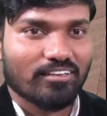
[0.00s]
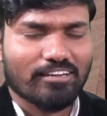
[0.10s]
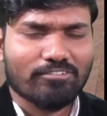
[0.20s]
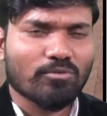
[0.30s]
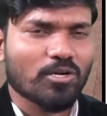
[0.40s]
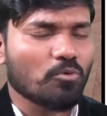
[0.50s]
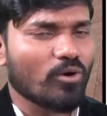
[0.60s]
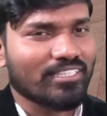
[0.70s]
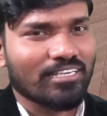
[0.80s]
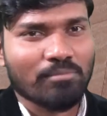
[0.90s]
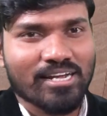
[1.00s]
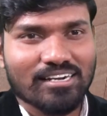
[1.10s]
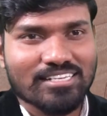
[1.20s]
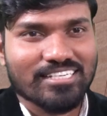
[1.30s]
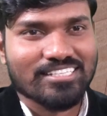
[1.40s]
Everyone who attended my
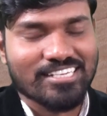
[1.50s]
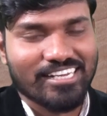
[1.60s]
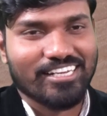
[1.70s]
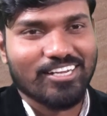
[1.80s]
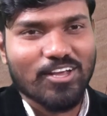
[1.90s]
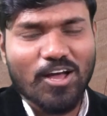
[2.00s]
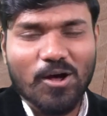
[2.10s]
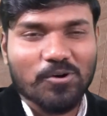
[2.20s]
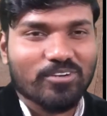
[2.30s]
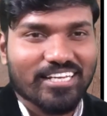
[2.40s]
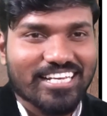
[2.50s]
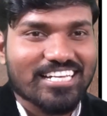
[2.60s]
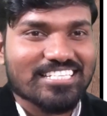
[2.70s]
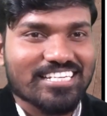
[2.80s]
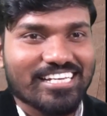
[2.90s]
class can say, how
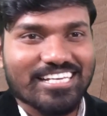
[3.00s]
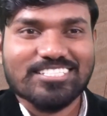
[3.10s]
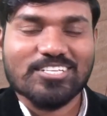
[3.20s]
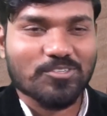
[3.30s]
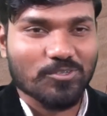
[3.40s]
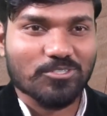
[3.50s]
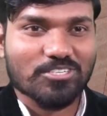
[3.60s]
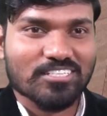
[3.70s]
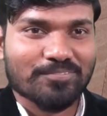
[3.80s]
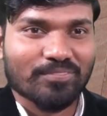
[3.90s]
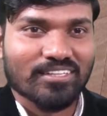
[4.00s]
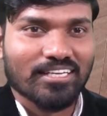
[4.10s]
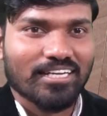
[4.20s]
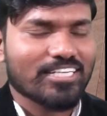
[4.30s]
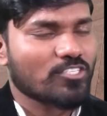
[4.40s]
easy is this course?
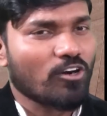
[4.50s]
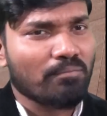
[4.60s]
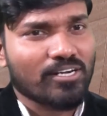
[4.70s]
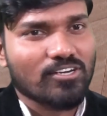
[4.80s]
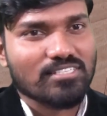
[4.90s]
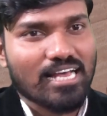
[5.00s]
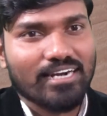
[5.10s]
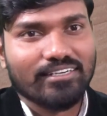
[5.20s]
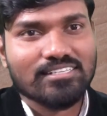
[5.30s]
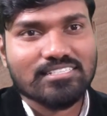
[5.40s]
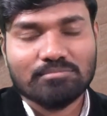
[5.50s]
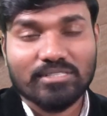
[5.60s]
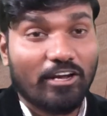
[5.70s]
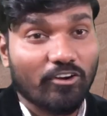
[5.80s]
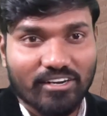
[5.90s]
It's not because I had done
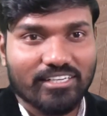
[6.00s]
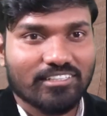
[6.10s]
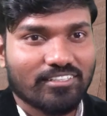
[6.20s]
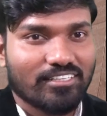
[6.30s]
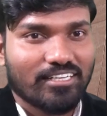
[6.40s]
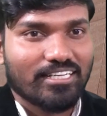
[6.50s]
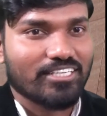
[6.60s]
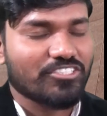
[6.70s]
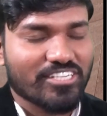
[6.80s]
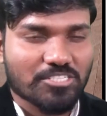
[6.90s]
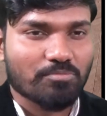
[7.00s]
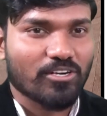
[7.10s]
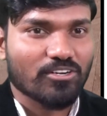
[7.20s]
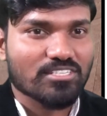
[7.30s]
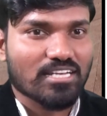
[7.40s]
something great. It's just
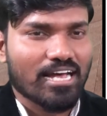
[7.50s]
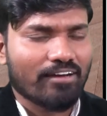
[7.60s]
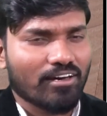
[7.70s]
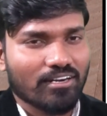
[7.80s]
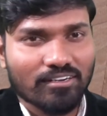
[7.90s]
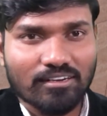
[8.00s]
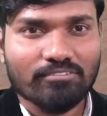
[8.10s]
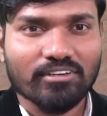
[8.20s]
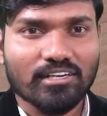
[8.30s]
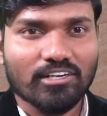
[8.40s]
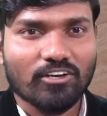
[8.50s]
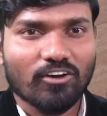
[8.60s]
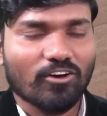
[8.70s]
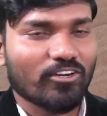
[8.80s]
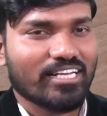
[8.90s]
because I have uncovered,
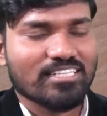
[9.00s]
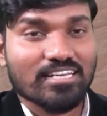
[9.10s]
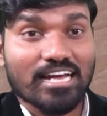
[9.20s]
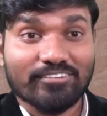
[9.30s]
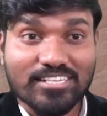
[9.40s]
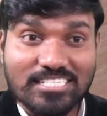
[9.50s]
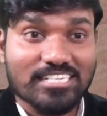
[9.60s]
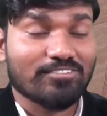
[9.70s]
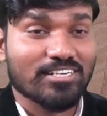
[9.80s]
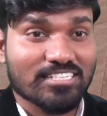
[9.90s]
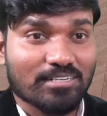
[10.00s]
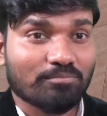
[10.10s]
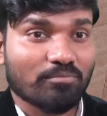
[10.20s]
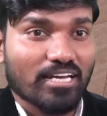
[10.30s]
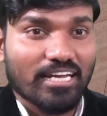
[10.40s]
or you can say I had discovered,
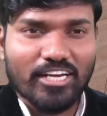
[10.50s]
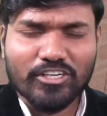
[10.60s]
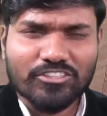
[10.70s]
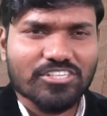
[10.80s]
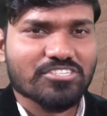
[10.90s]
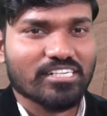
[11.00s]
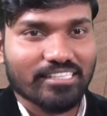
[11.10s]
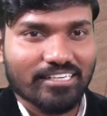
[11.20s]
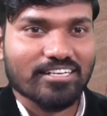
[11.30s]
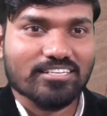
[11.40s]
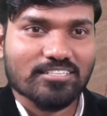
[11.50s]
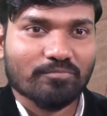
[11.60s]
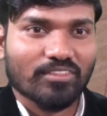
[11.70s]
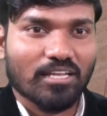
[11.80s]
some interesting techniques